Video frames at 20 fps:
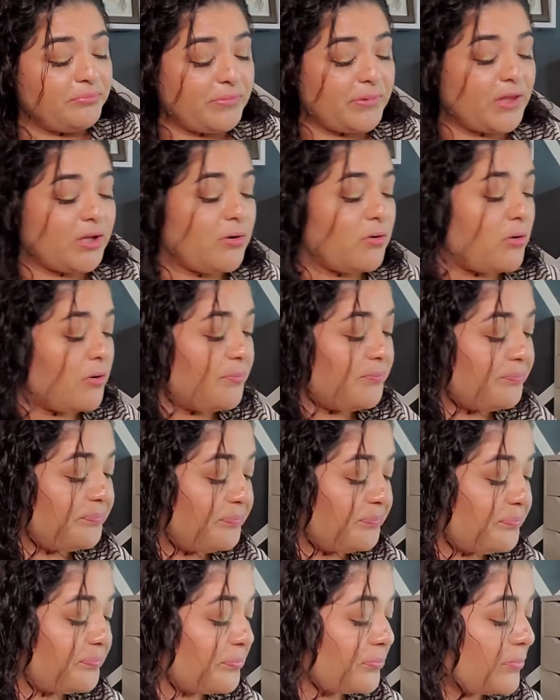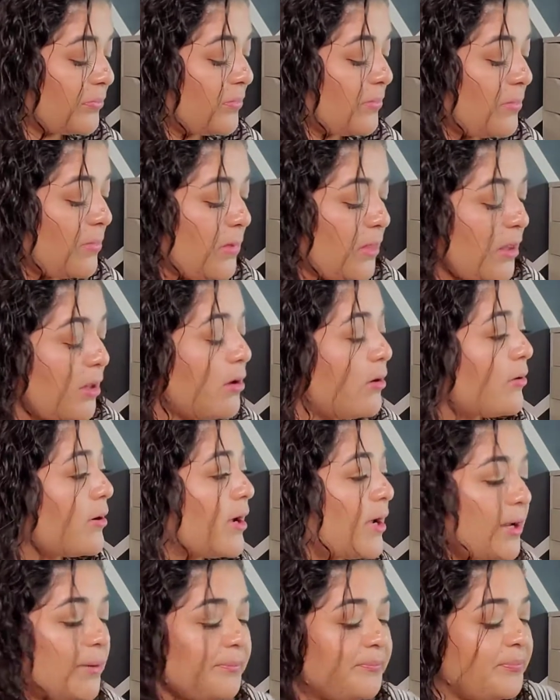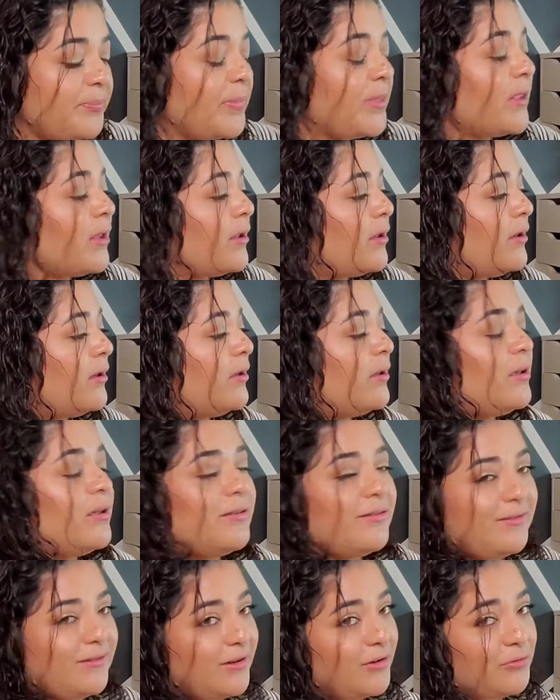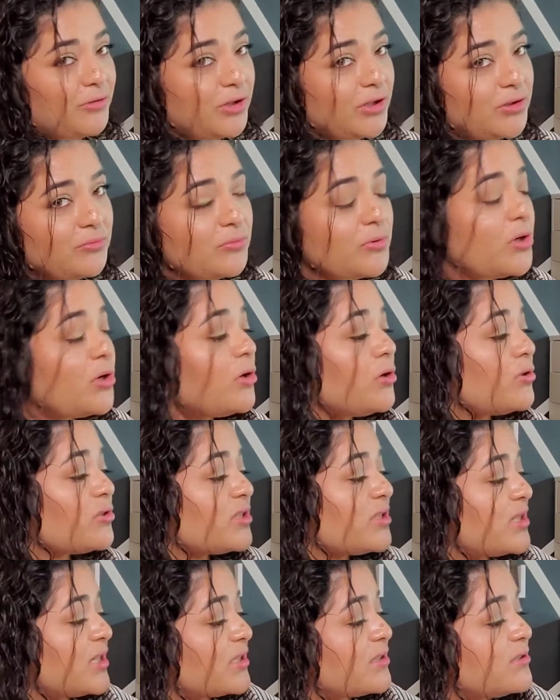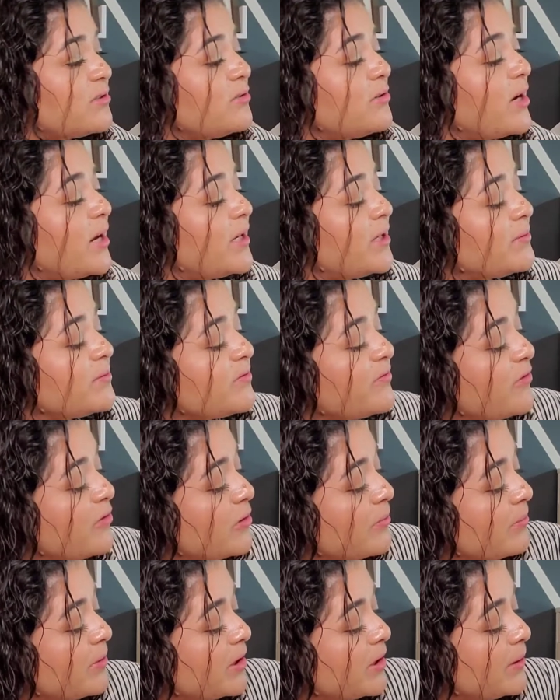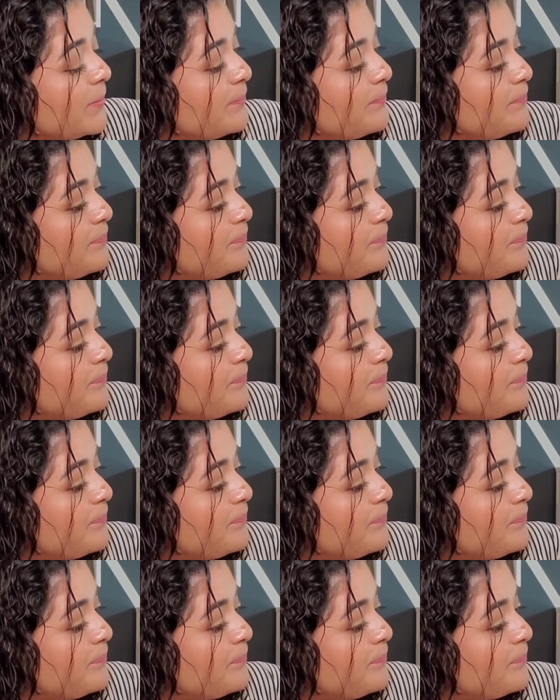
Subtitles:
Cool. Okay. We're on a roll. 6 new items for me.